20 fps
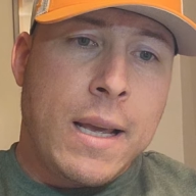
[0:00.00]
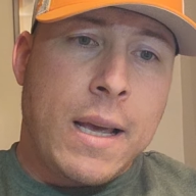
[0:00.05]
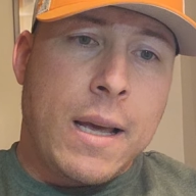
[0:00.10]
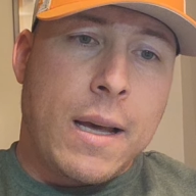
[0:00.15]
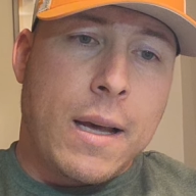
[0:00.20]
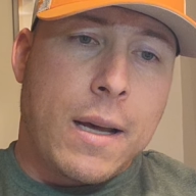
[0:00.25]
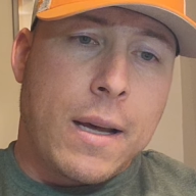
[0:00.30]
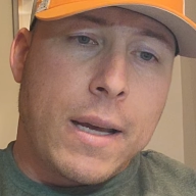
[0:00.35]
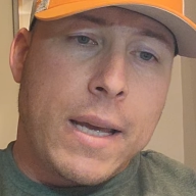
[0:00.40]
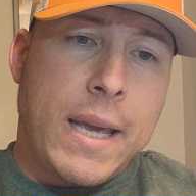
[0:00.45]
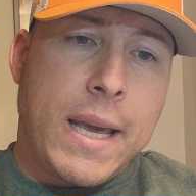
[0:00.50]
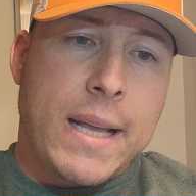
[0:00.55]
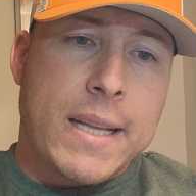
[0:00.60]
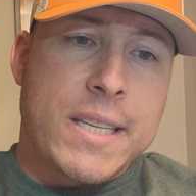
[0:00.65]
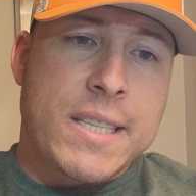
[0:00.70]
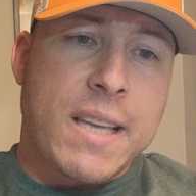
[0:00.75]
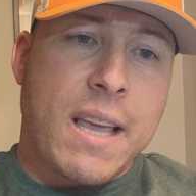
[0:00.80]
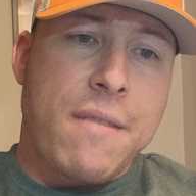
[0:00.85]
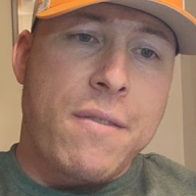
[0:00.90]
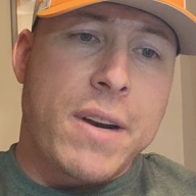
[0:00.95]
Uh, he had
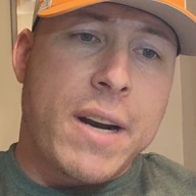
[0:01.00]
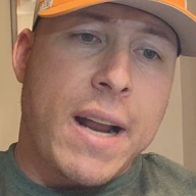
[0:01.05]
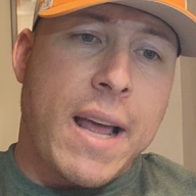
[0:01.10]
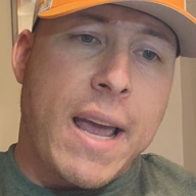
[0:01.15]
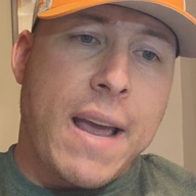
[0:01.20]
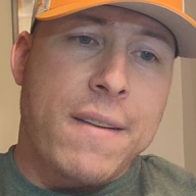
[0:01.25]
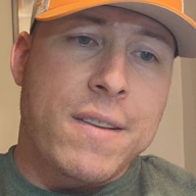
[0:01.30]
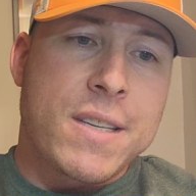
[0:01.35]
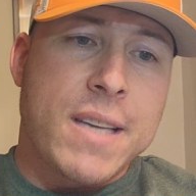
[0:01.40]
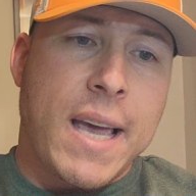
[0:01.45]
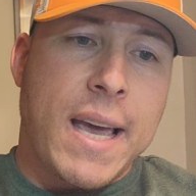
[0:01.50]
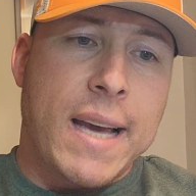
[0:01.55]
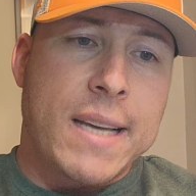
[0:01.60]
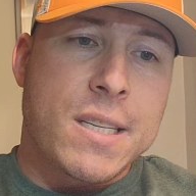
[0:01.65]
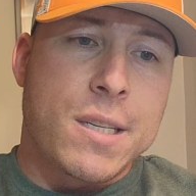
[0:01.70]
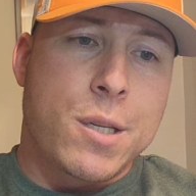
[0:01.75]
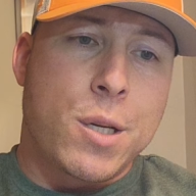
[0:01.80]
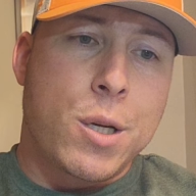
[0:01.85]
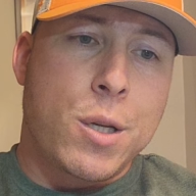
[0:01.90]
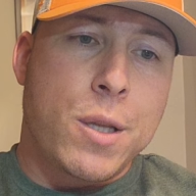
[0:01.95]
seven and a half
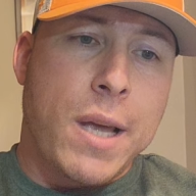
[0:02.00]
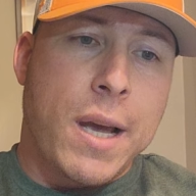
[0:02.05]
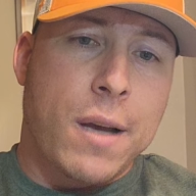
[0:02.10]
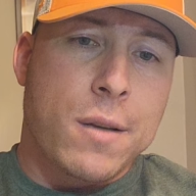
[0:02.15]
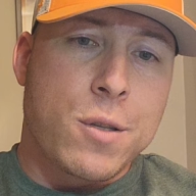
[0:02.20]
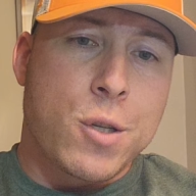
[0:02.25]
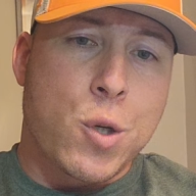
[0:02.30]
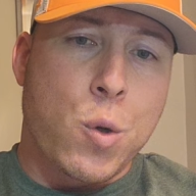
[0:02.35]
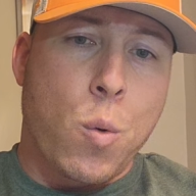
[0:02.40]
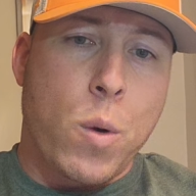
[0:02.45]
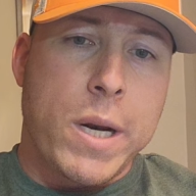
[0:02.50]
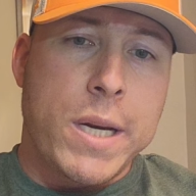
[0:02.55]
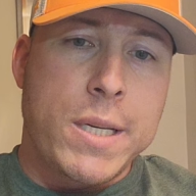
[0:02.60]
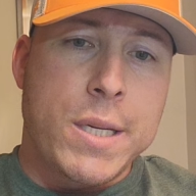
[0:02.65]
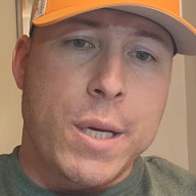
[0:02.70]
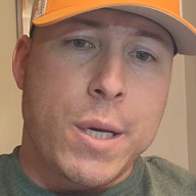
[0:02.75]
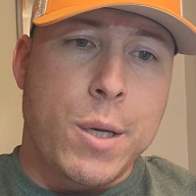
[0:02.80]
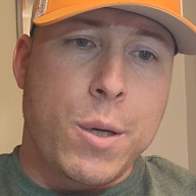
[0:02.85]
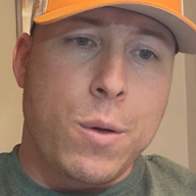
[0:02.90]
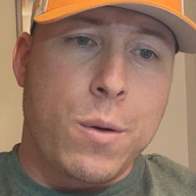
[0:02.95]
sacks in
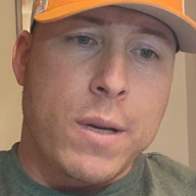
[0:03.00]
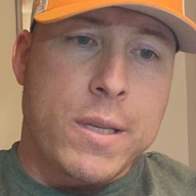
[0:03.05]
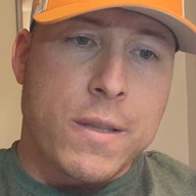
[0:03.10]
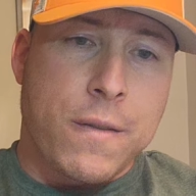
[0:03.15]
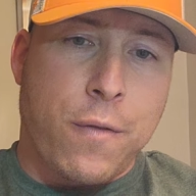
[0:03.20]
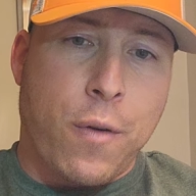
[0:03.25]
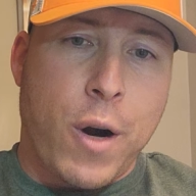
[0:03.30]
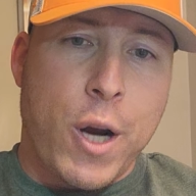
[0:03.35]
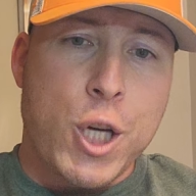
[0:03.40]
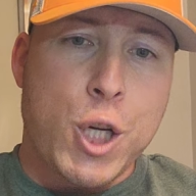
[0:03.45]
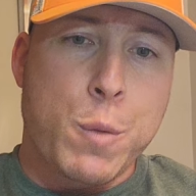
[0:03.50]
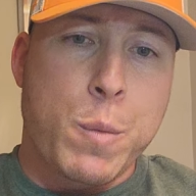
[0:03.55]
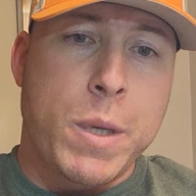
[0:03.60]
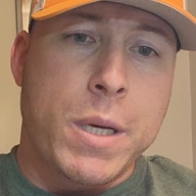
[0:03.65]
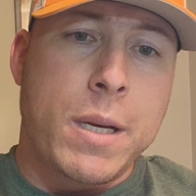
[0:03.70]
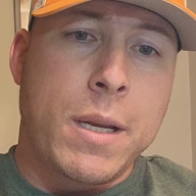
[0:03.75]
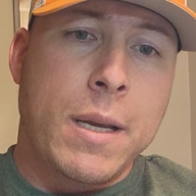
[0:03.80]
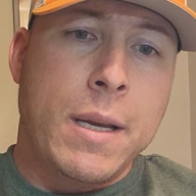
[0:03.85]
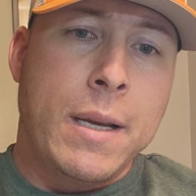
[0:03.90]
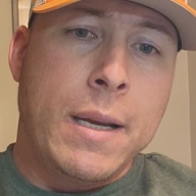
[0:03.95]
2022 as a
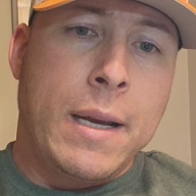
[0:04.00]
freshman.